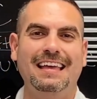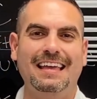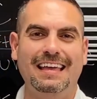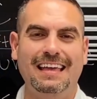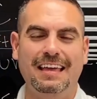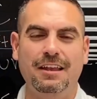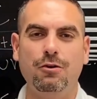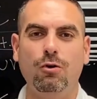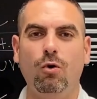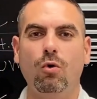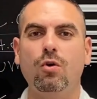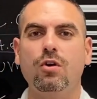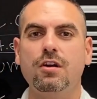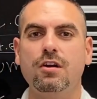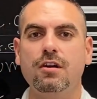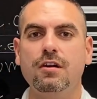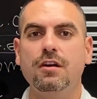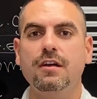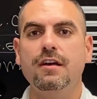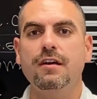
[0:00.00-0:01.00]
In
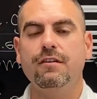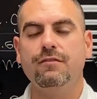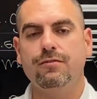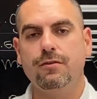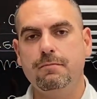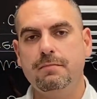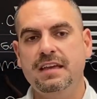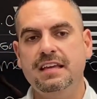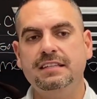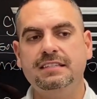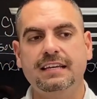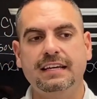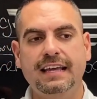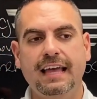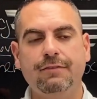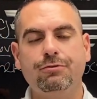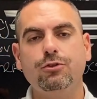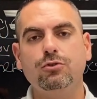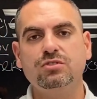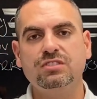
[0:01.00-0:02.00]
order for me to
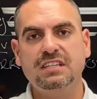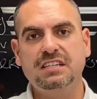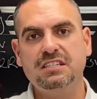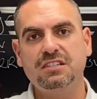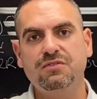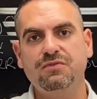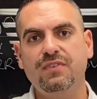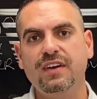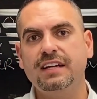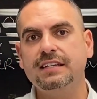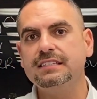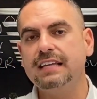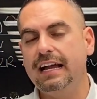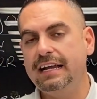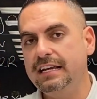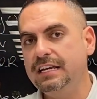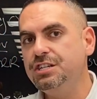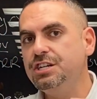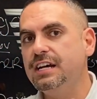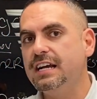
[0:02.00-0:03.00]
get those things fixed, I
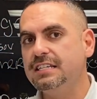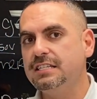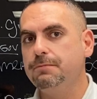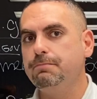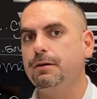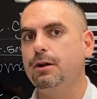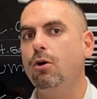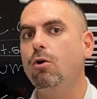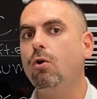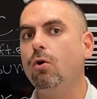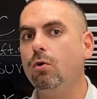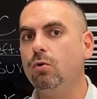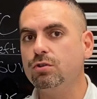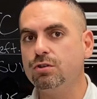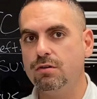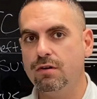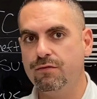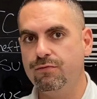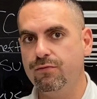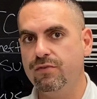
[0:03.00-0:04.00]
need you guys to put a hold
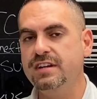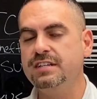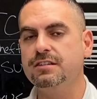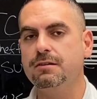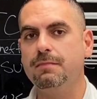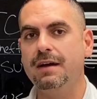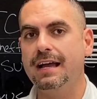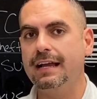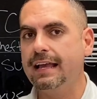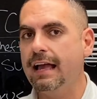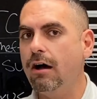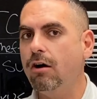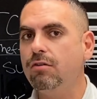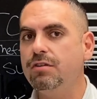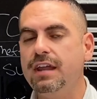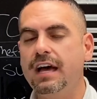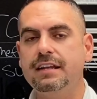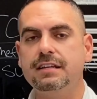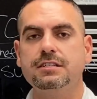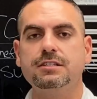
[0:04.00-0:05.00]
or a freeze on my account,
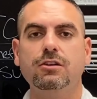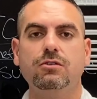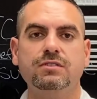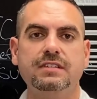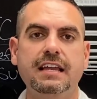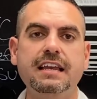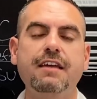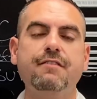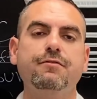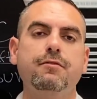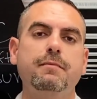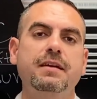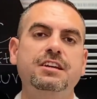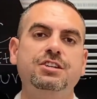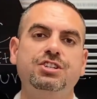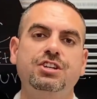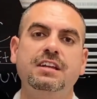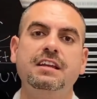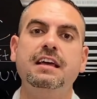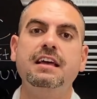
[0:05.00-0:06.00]
not disclose any
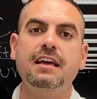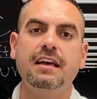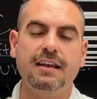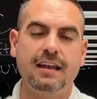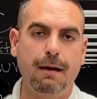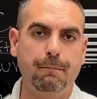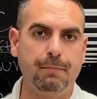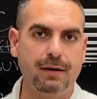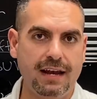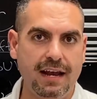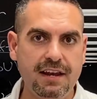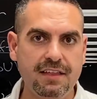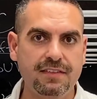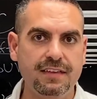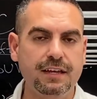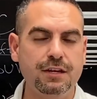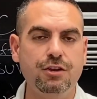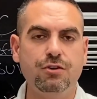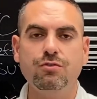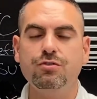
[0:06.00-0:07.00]
information, not put
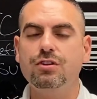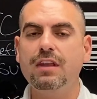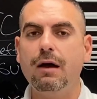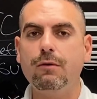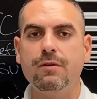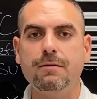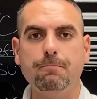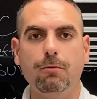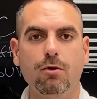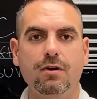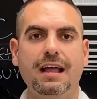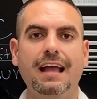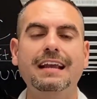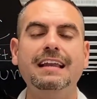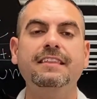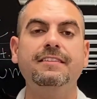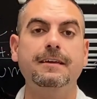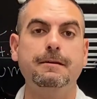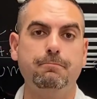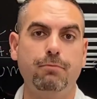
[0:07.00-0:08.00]
anything new, not report
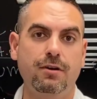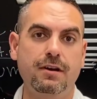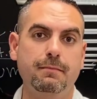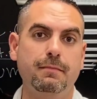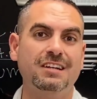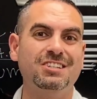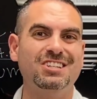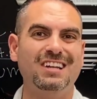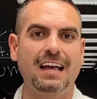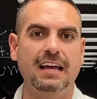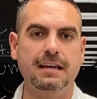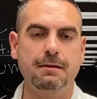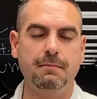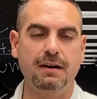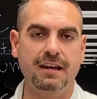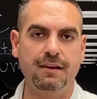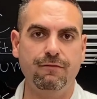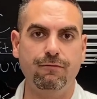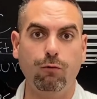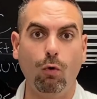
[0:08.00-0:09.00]
anything pretty much to
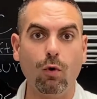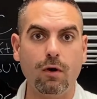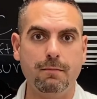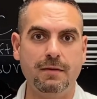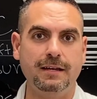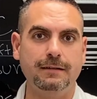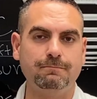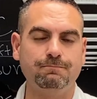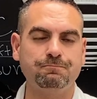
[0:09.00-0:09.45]
anybody for me.